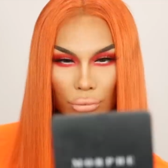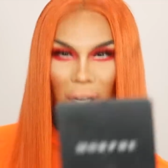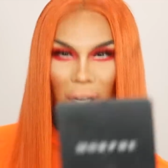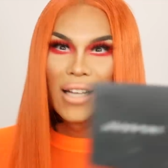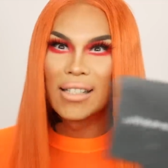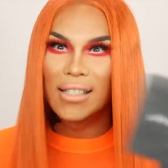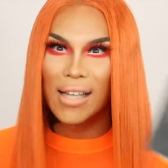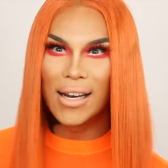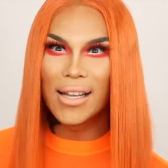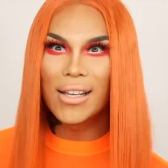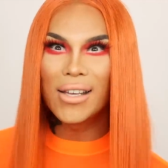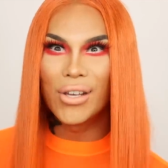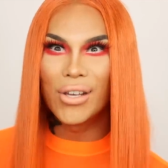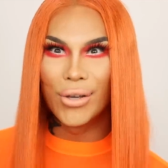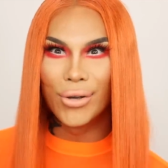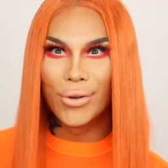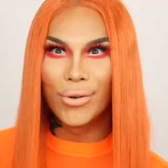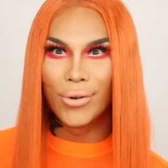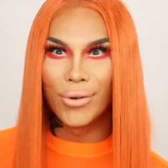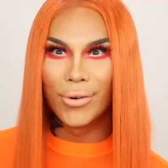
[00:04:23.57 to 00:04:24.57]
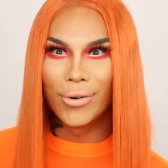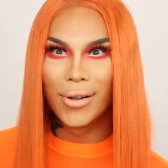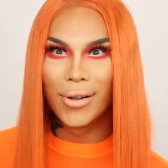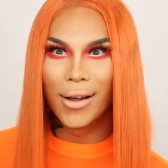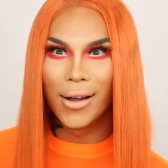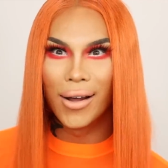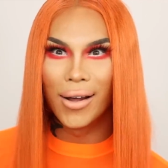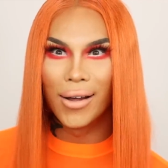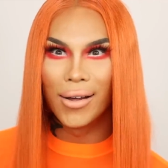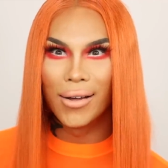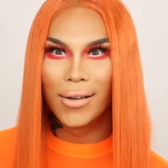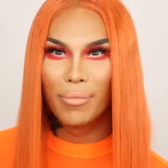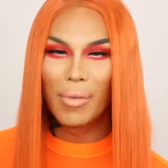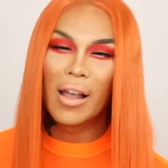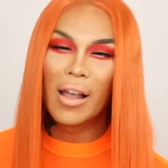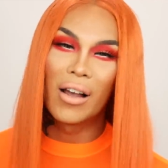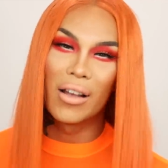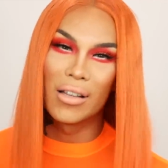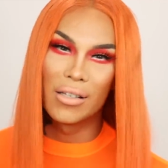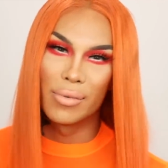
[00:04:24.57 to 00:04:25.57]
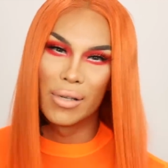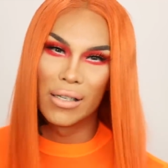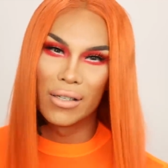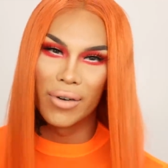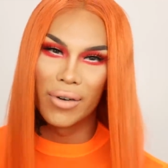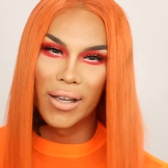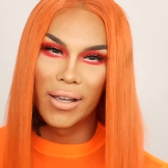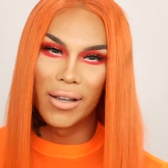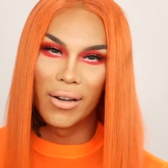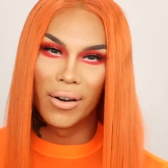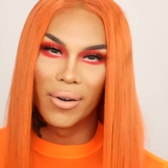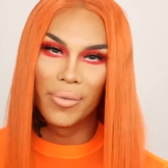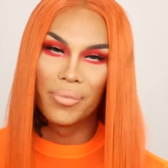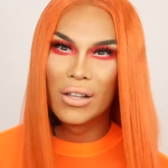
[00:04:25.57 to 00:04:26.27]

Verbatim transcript: It's kind of cute, huh? My husband's right here.